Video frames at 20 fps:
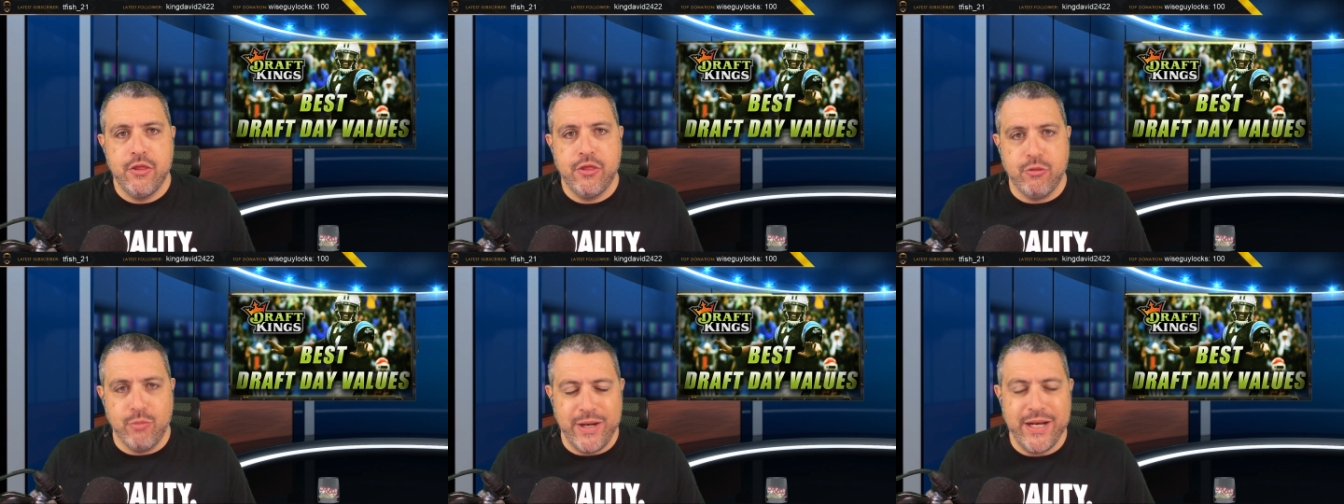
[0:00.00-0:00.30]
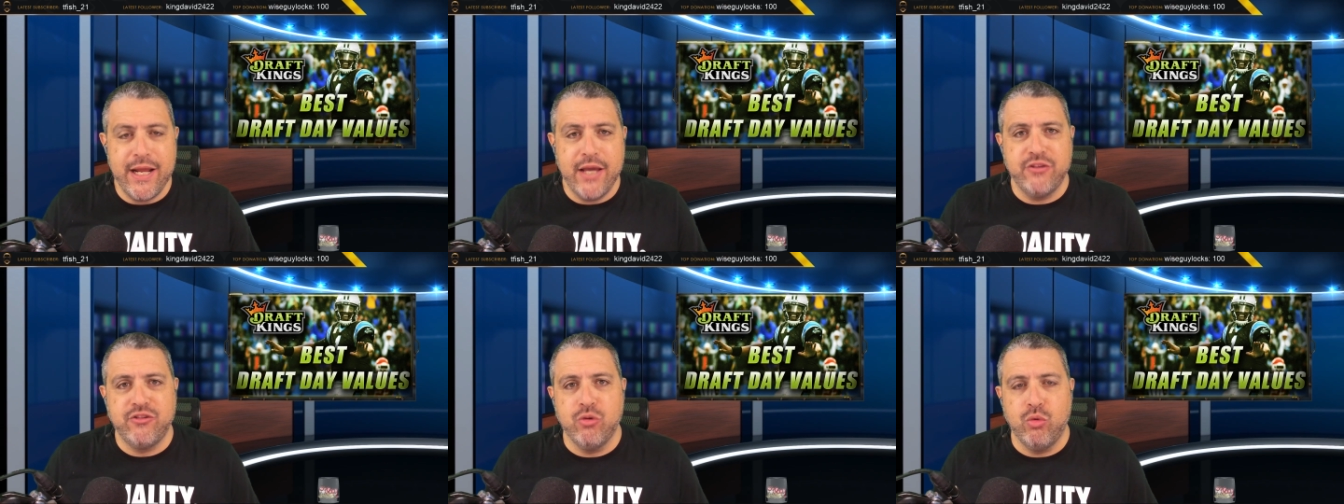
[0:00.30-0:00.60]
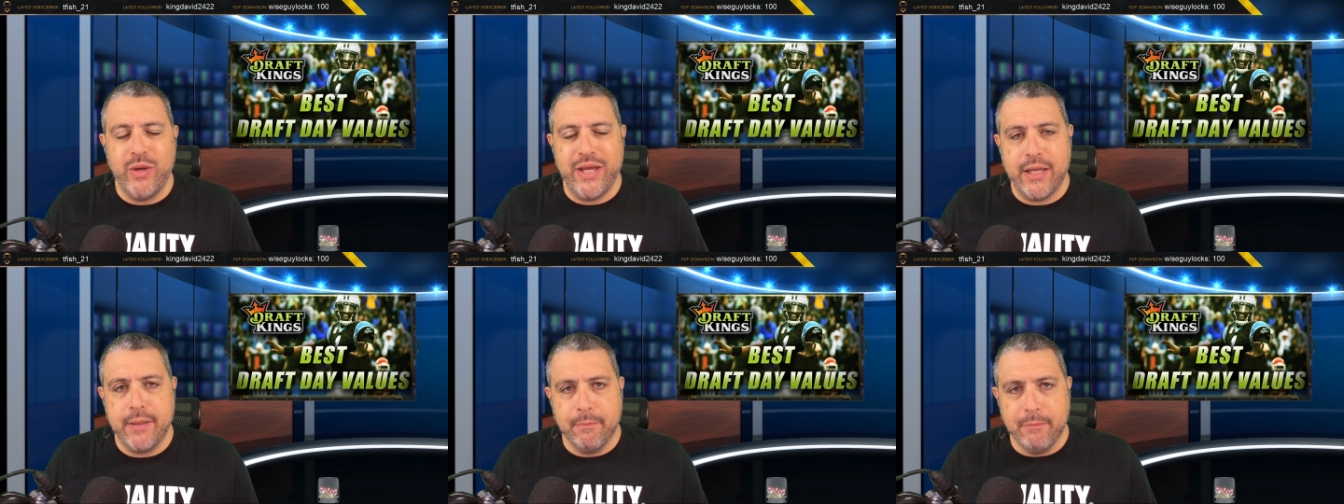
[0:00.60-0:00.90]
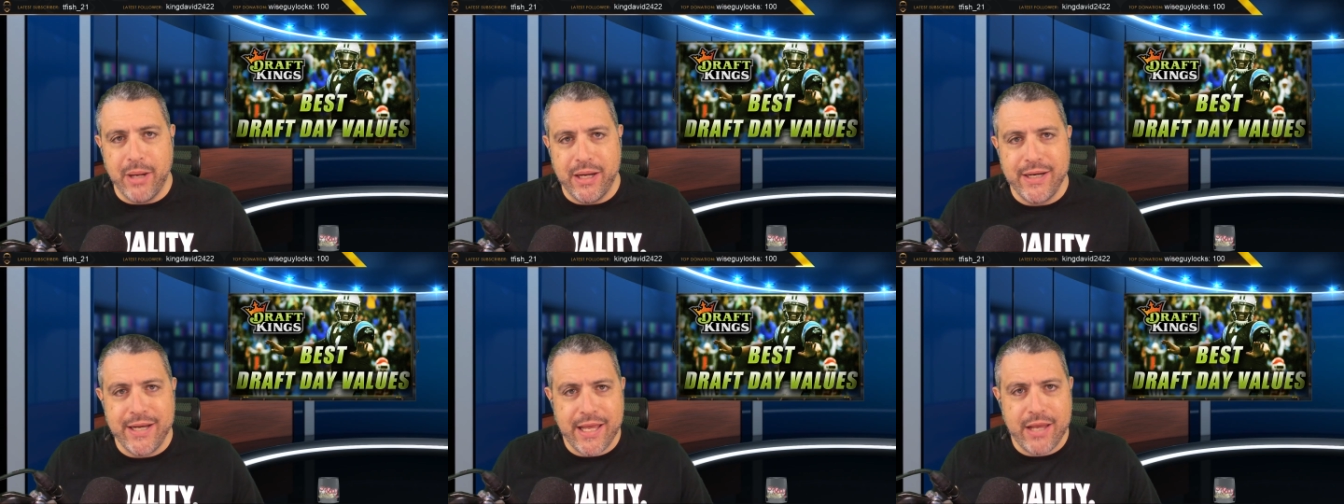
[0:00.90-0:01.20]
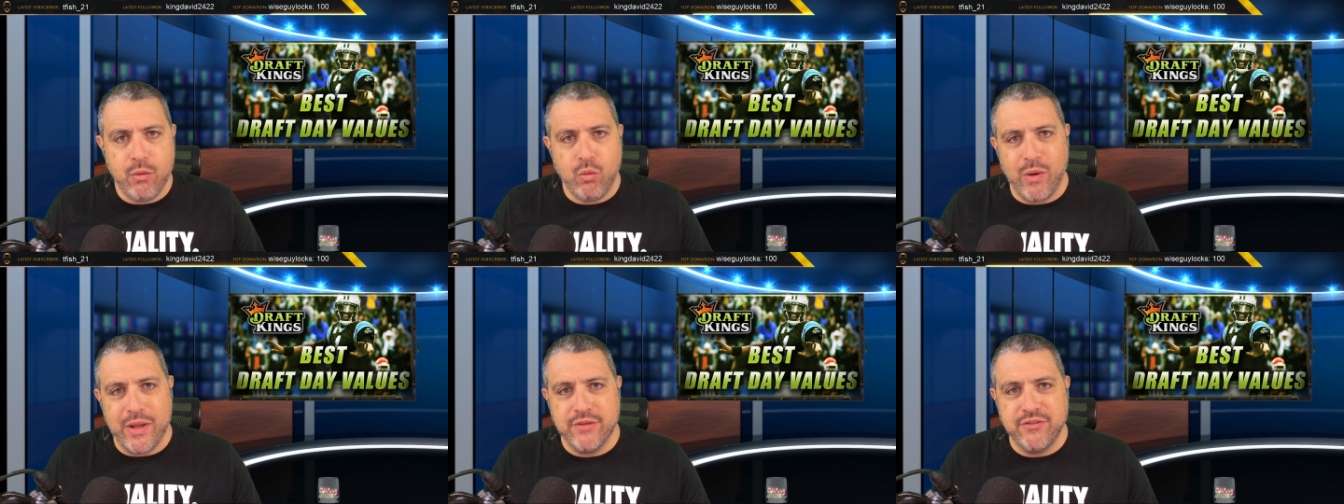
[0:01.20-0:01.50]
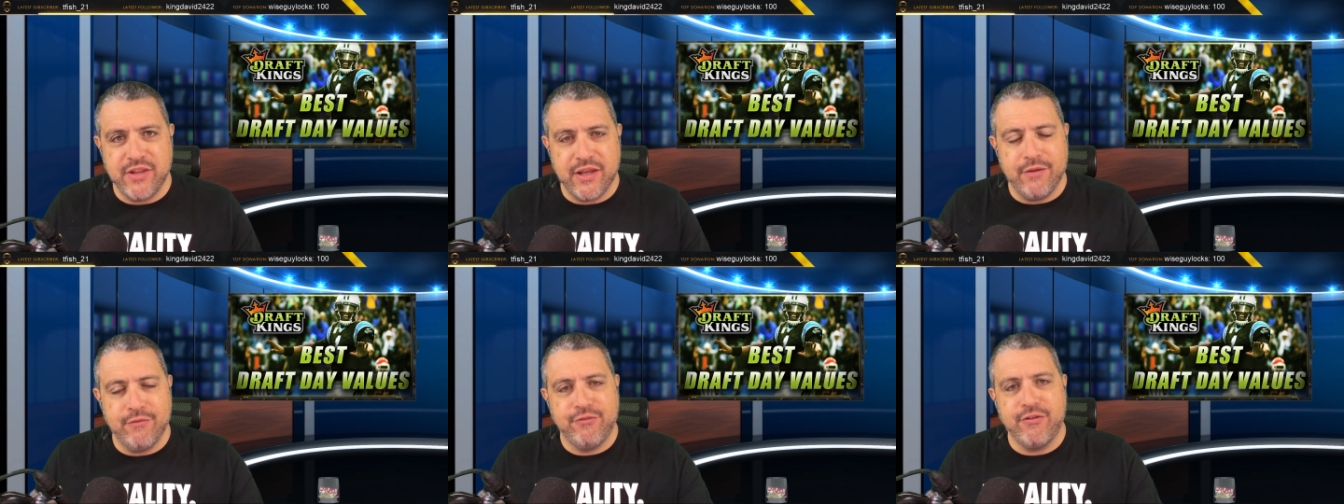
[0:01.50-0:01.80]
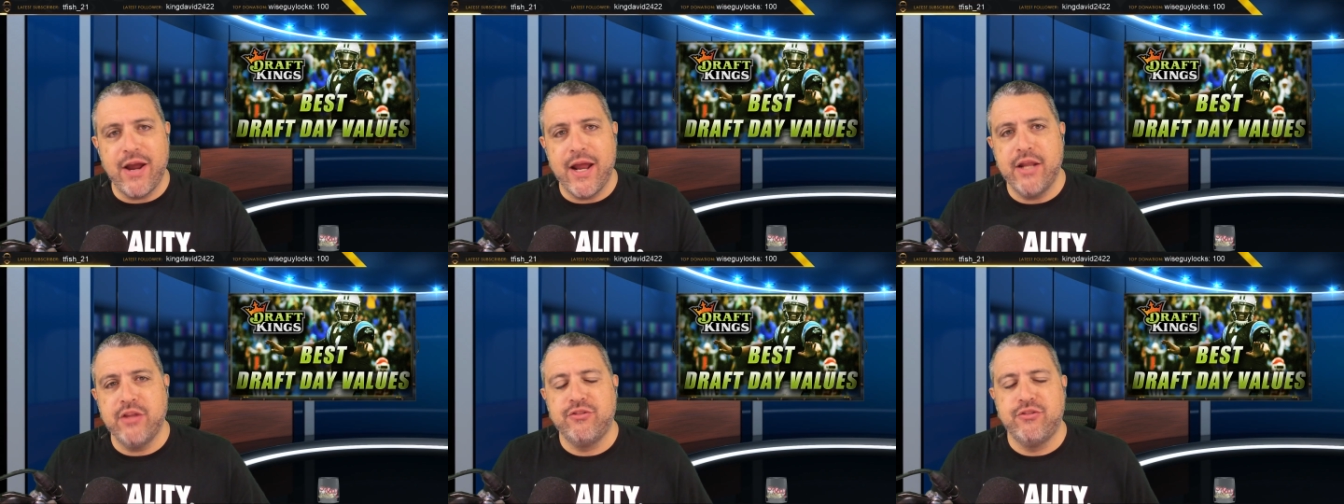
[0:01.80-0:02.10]
three days a week, Monday, Wednesday, and
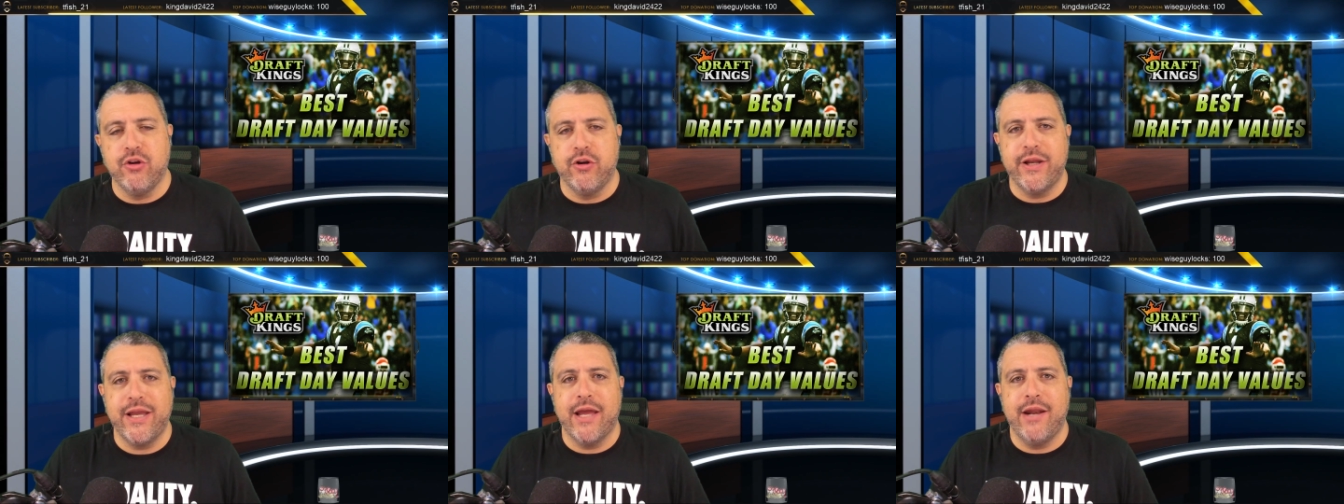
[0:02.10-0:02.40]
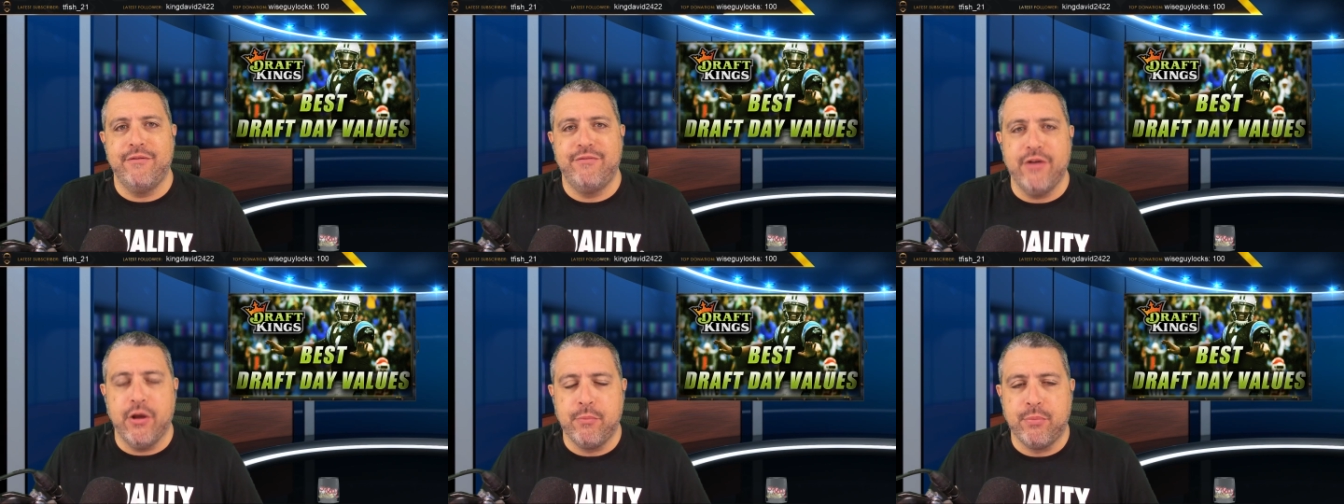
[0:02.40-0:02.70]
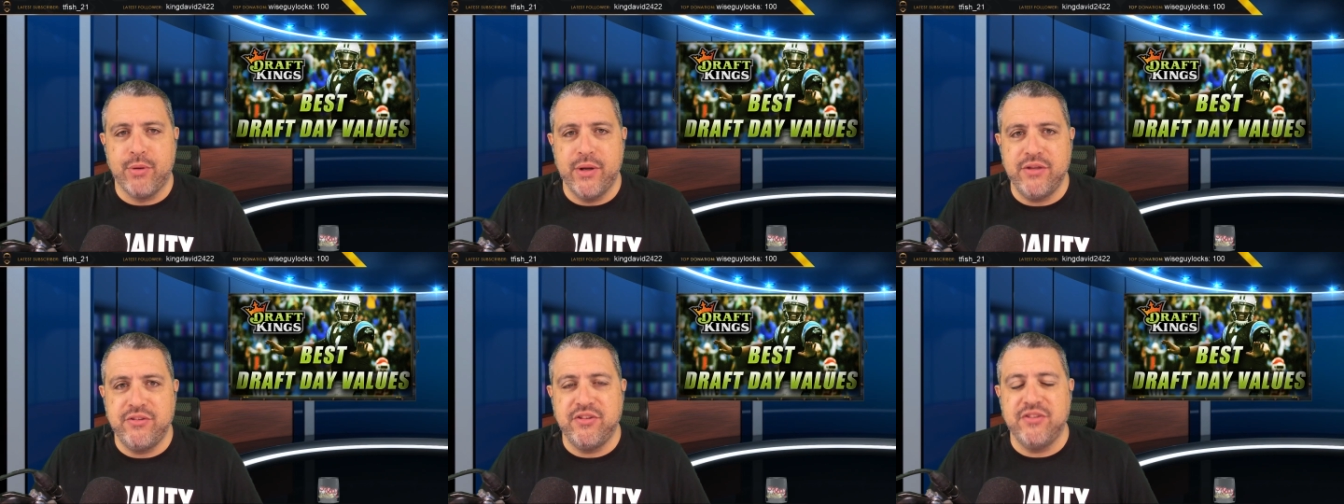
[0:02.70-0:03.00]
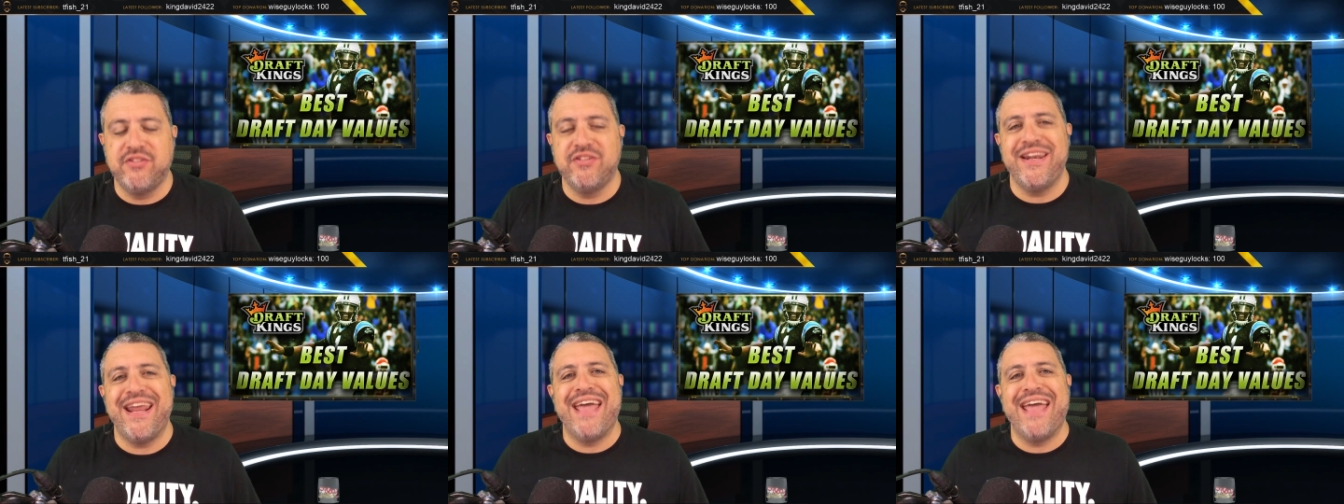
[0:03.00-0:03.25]
Fridays during NFL preseason.